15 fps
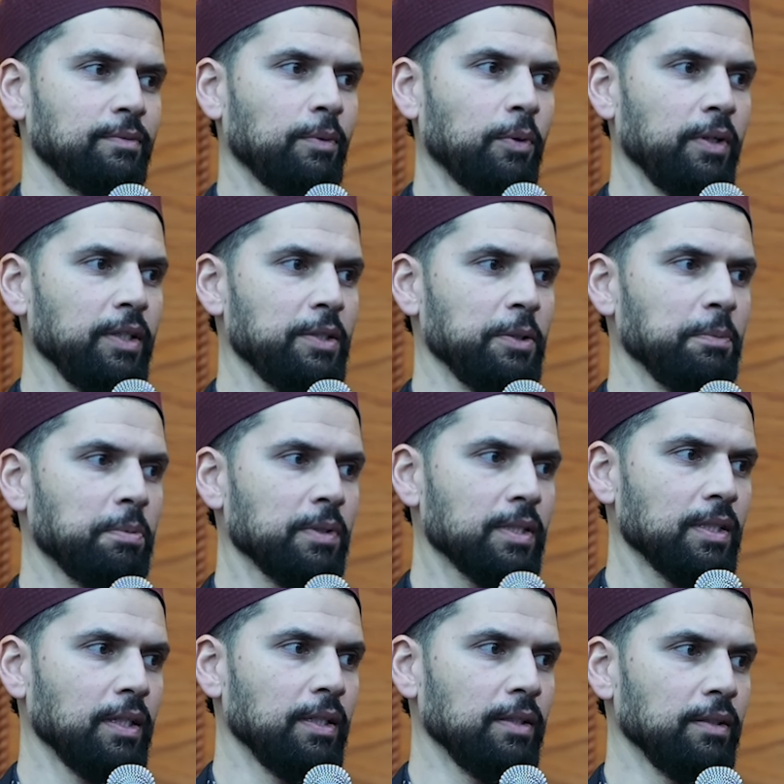
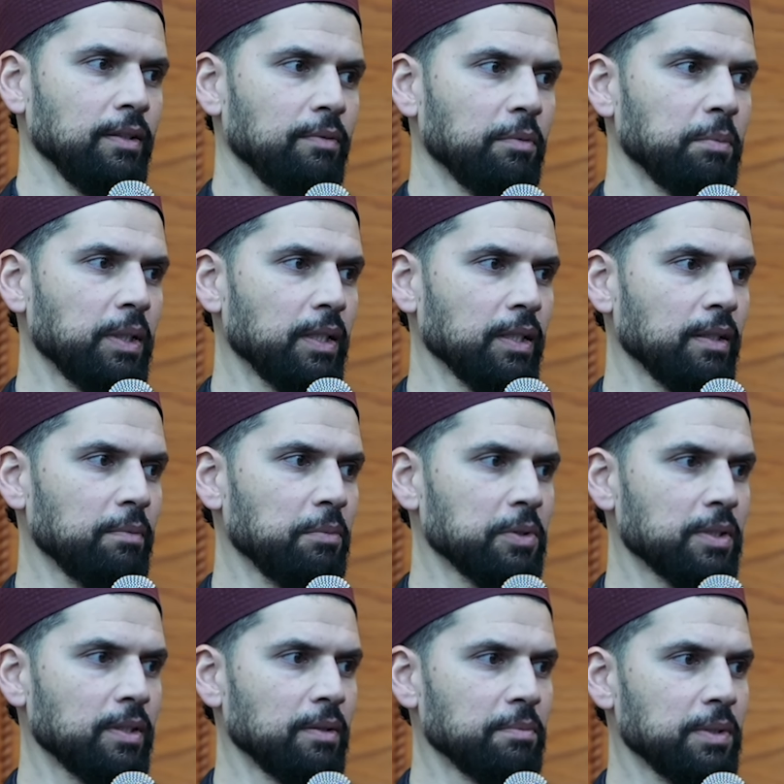42% of American
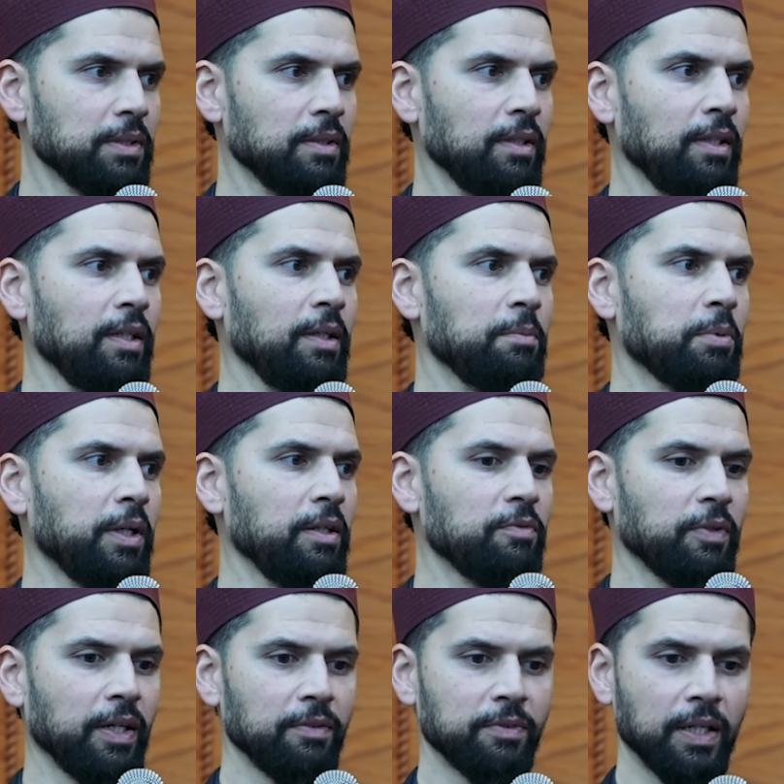Muslims pray
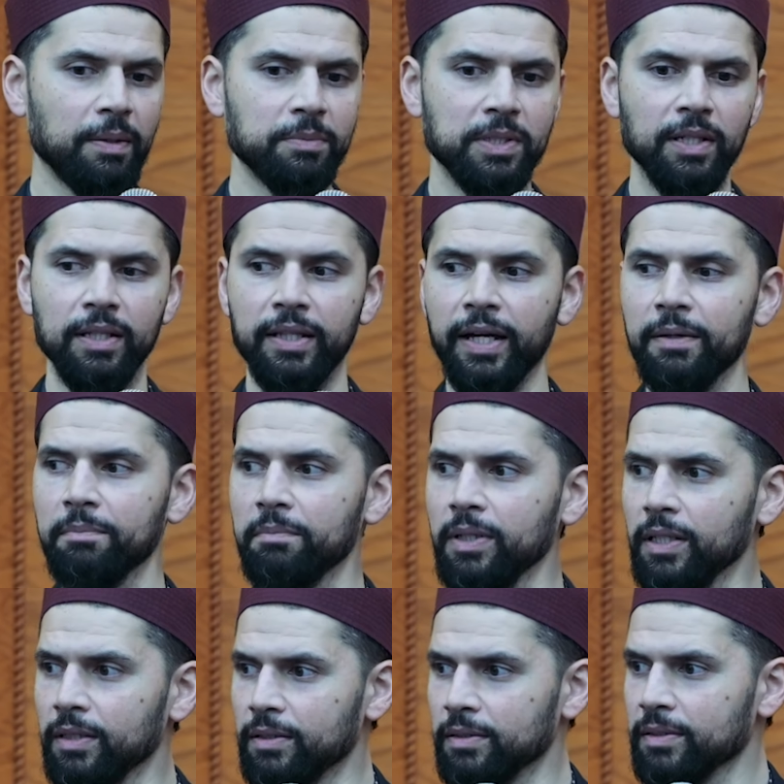five times a day. That
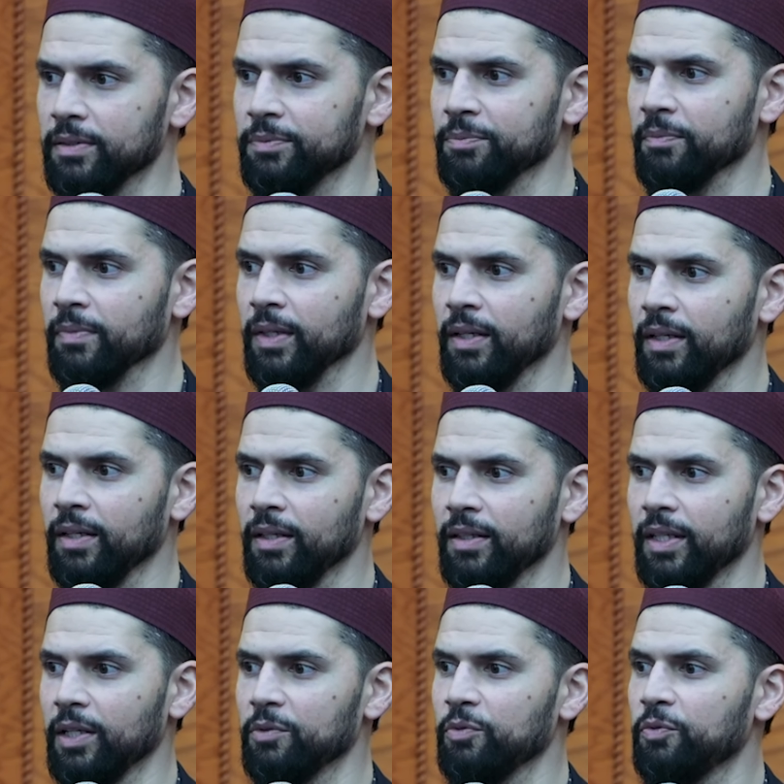means
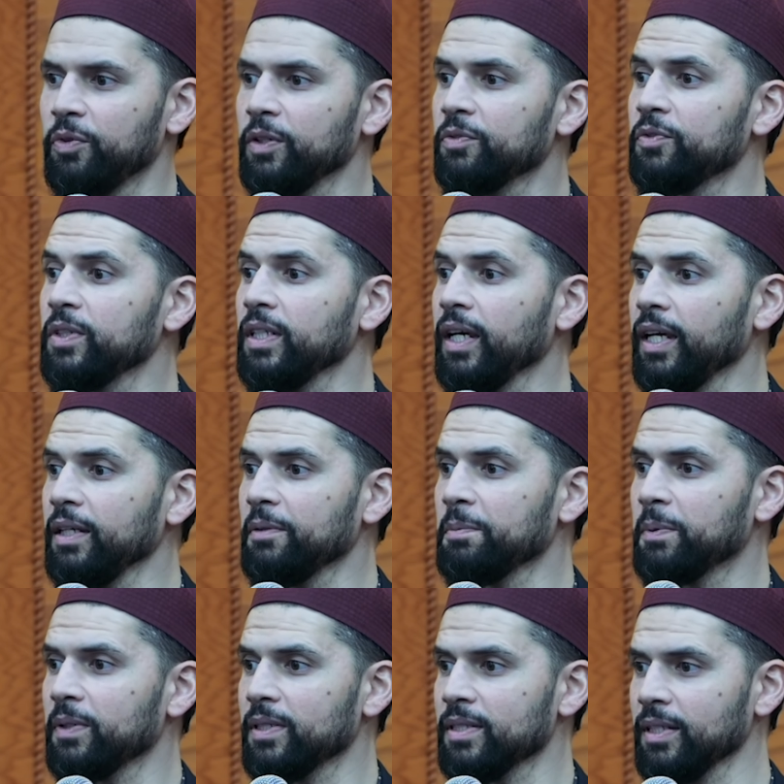that
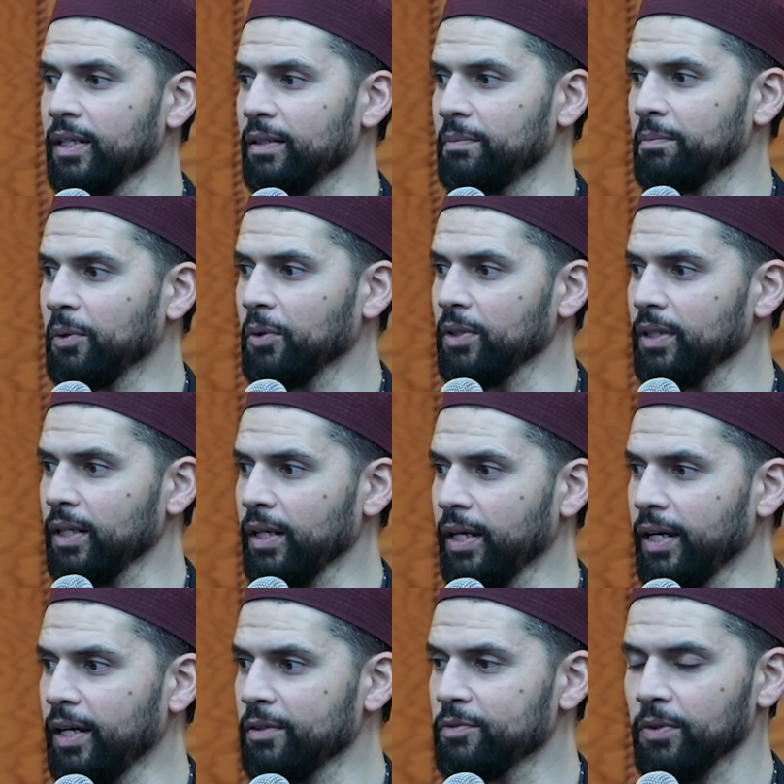58%, more than
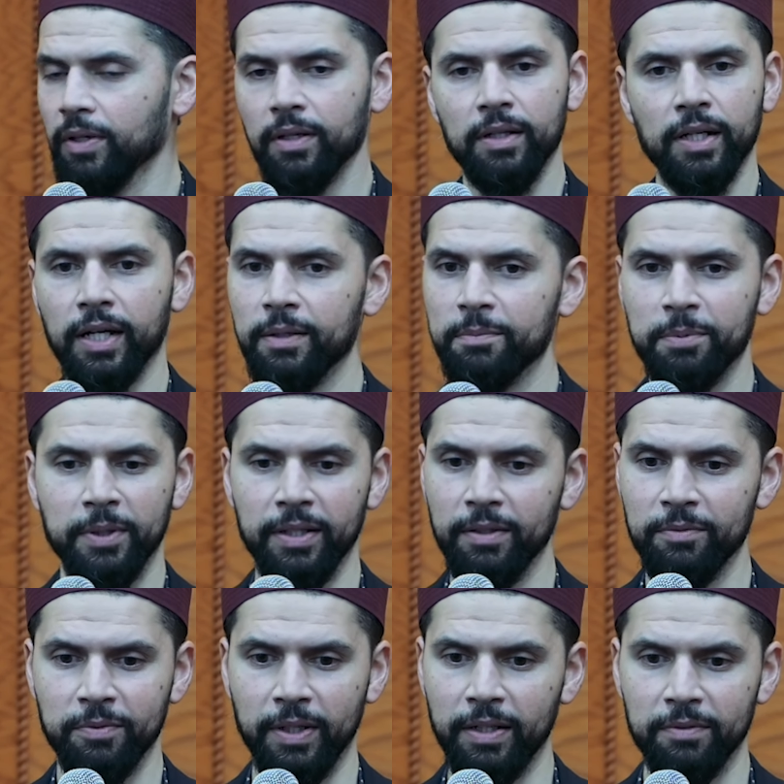half, are not
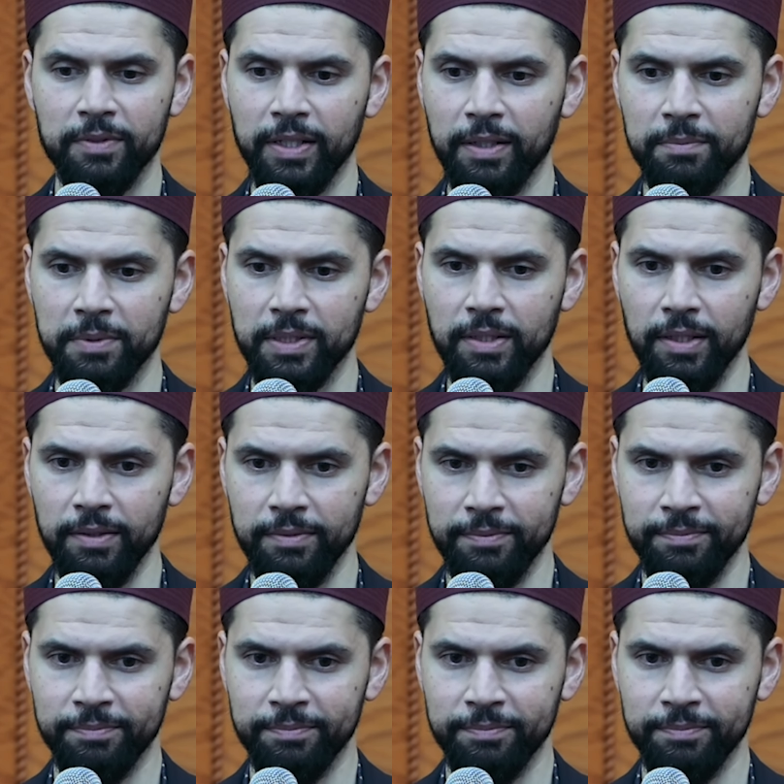praying five times a day.